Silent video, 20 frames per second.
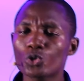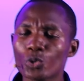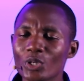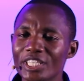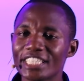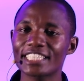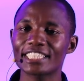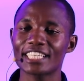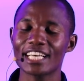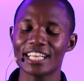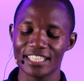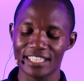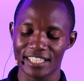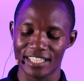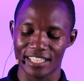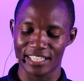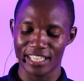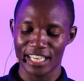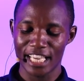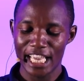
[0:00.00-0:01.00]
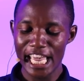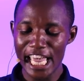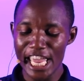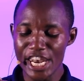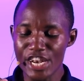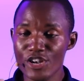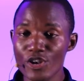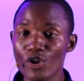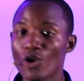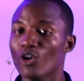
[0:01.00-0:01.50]
twist us
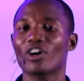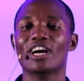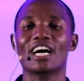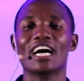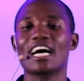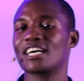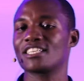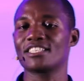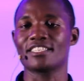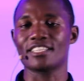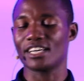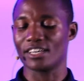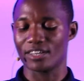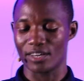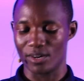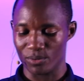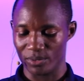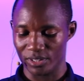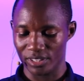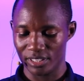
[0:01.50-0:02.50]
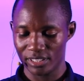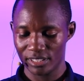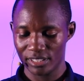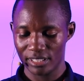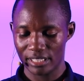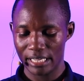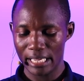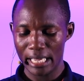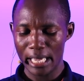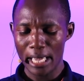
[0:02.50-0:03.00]
and knock us around.
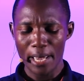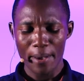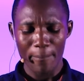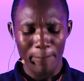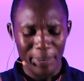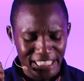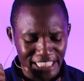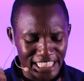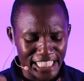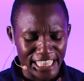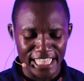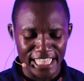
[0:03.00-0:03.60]
But